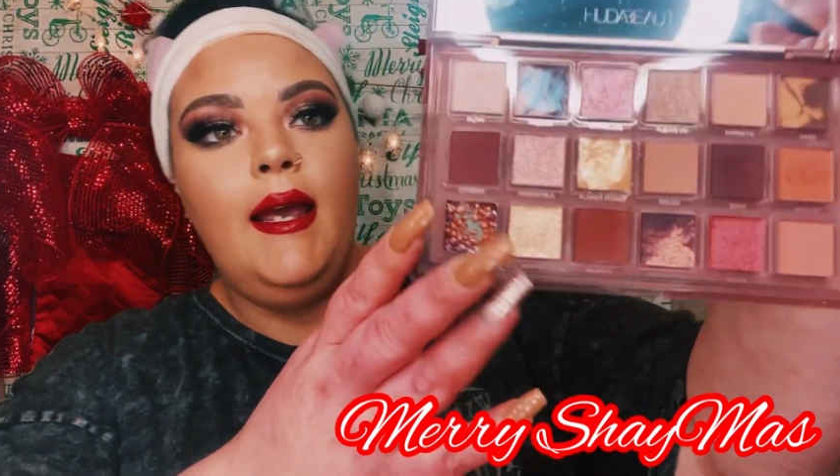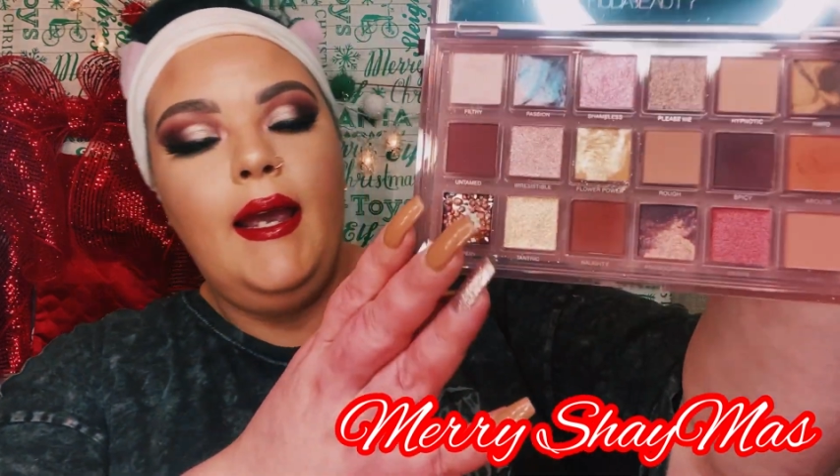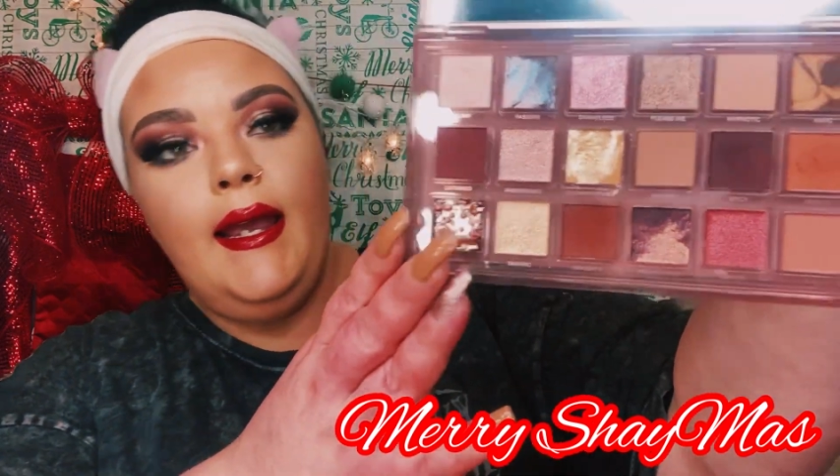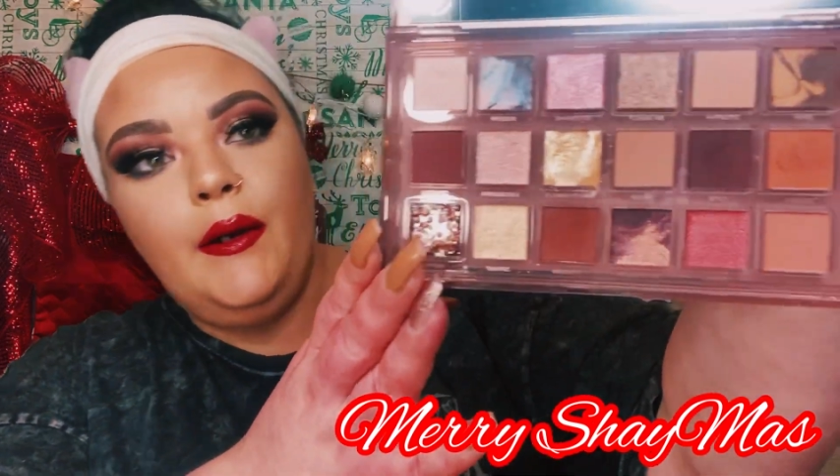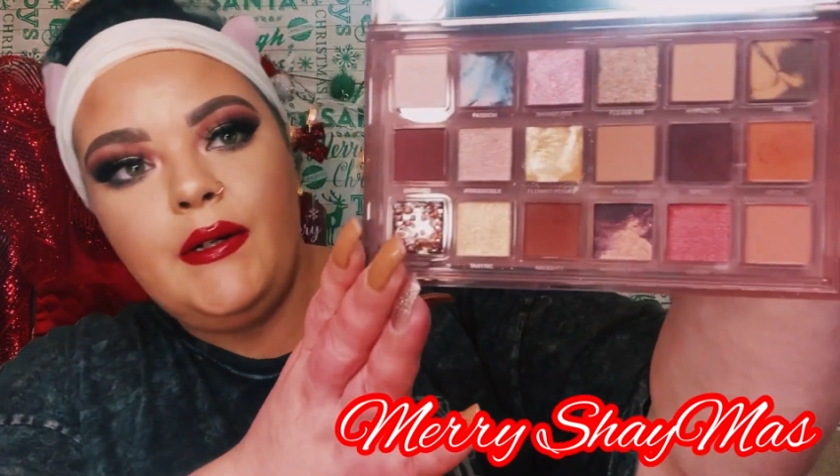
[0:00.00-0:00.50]

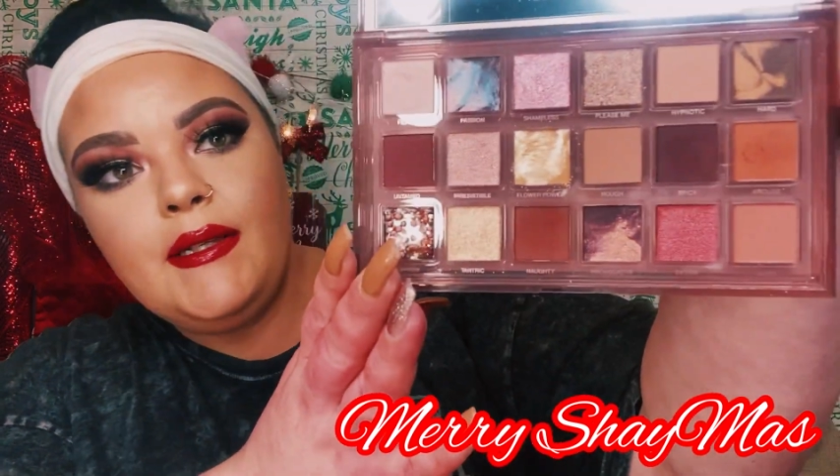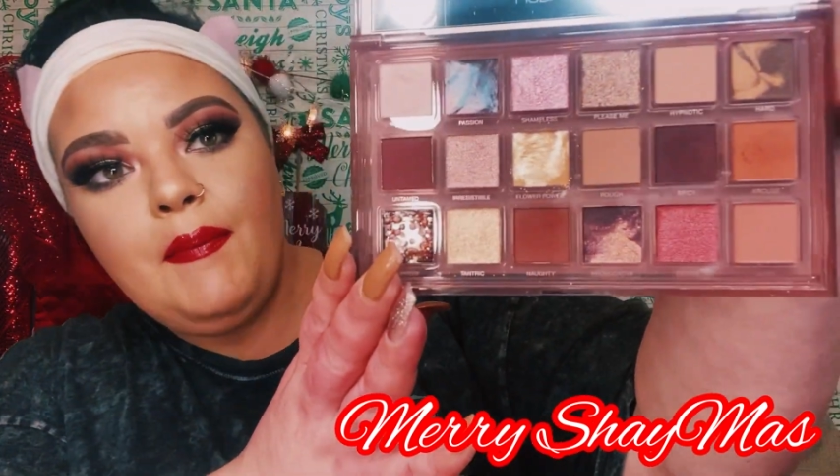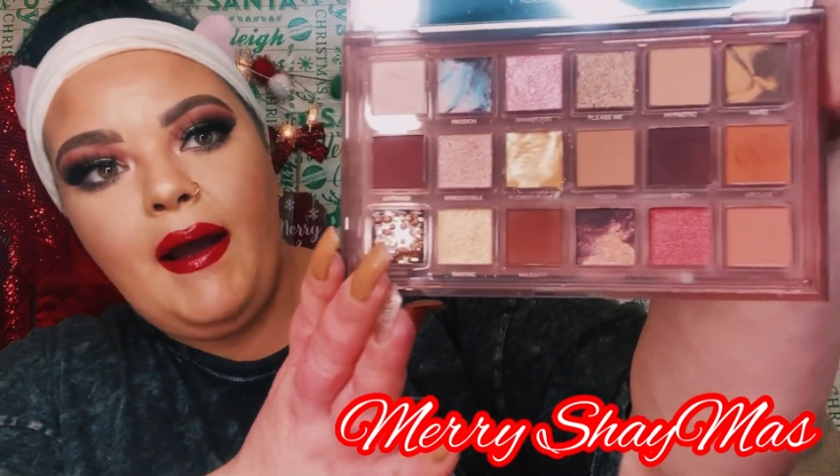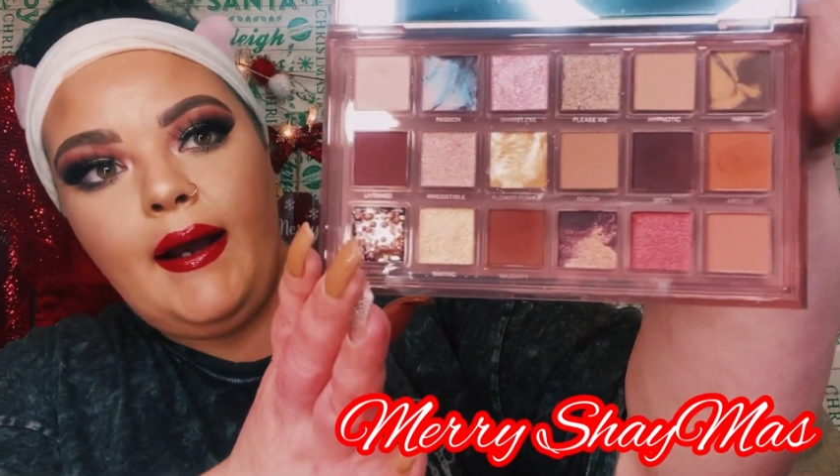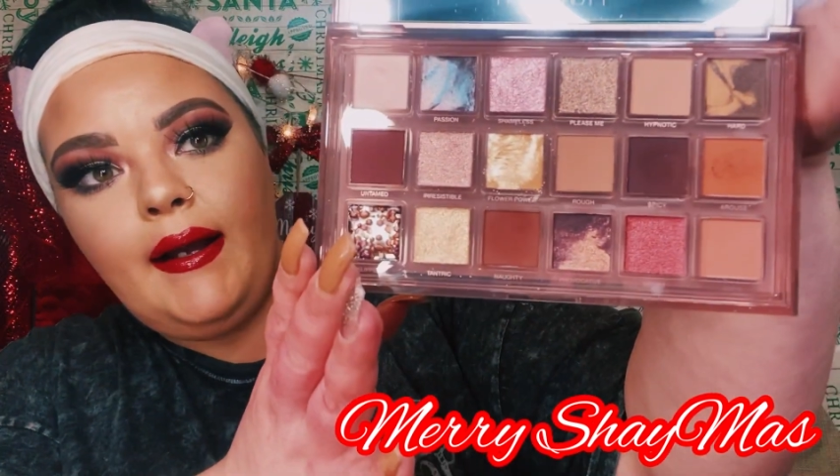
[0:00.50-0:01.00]
Here is
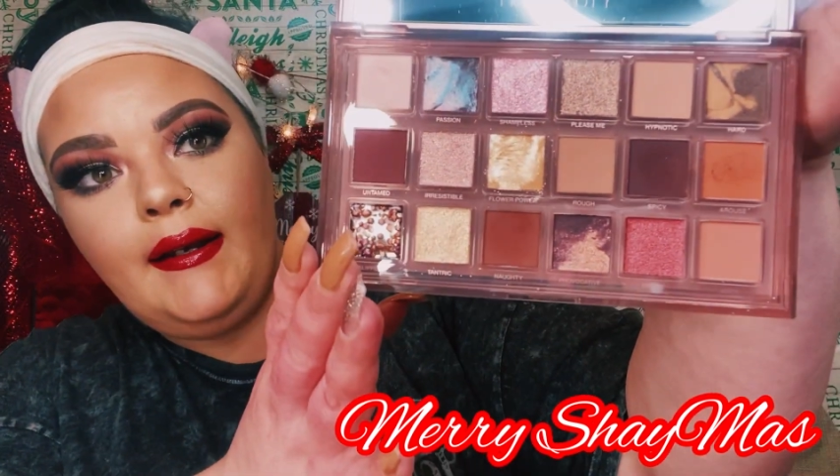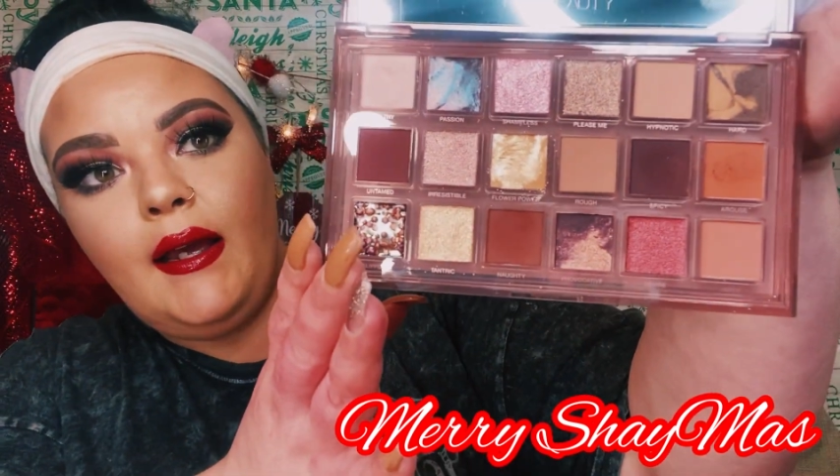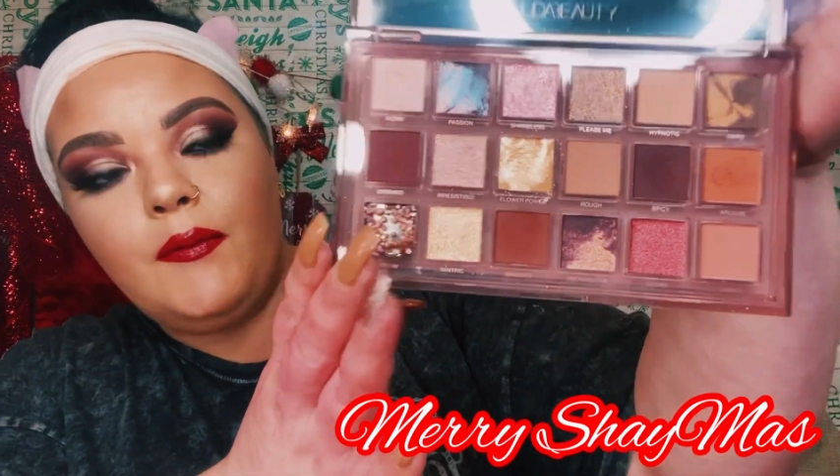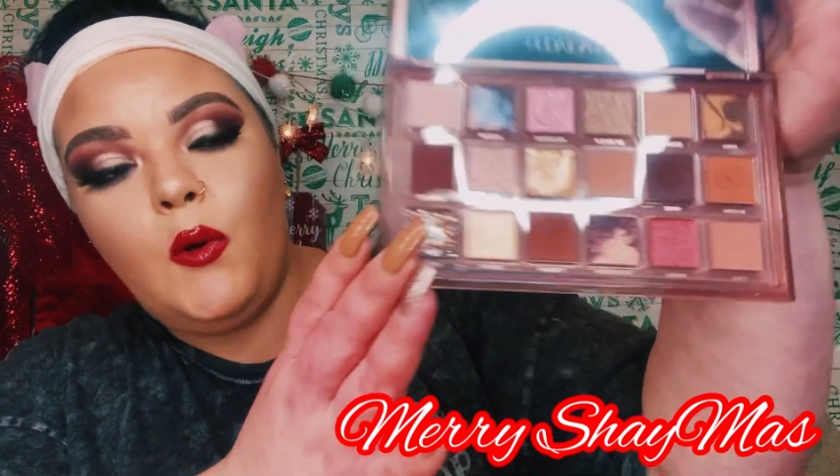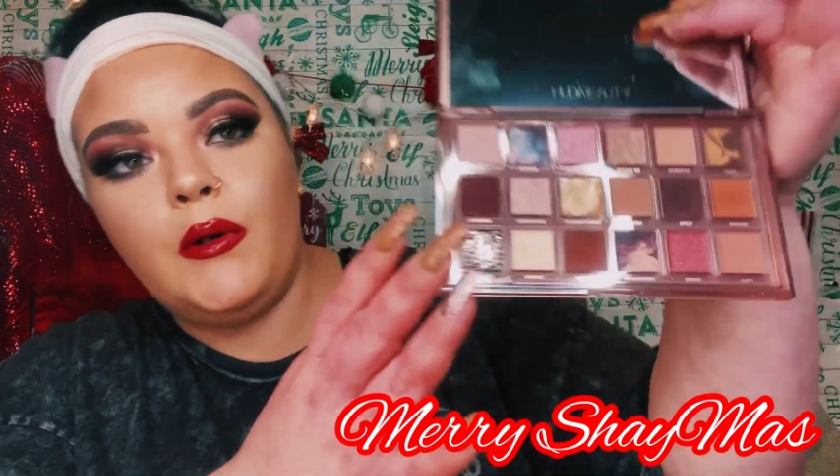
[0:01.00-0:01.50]
mine.
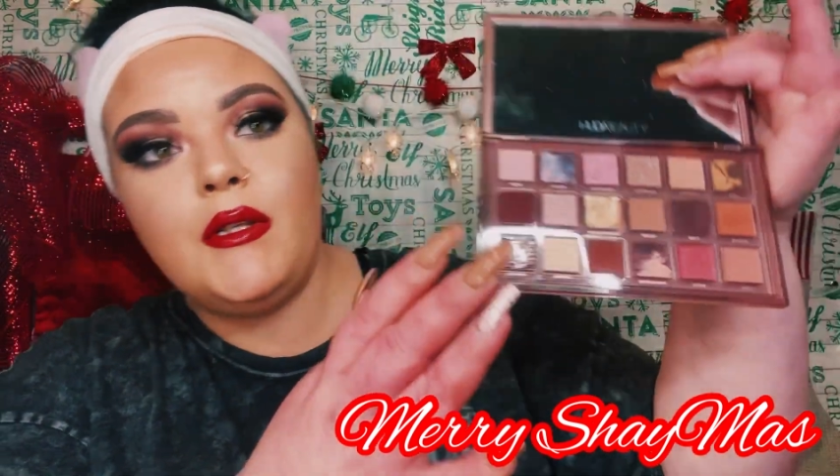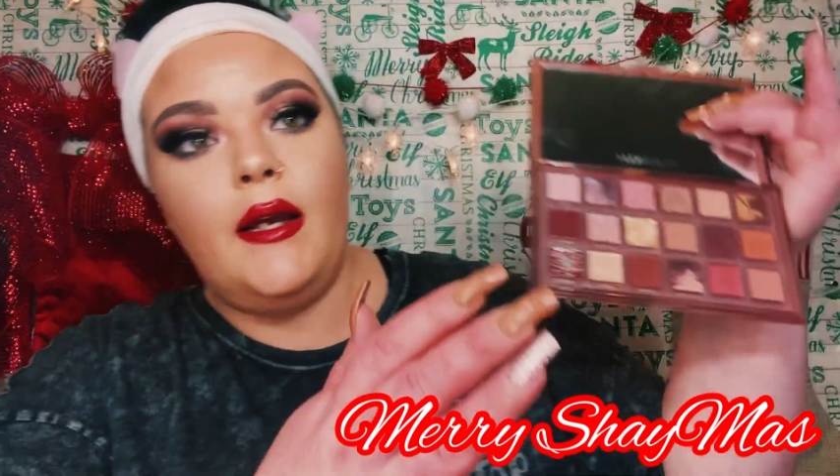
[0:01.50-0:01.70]
Of course,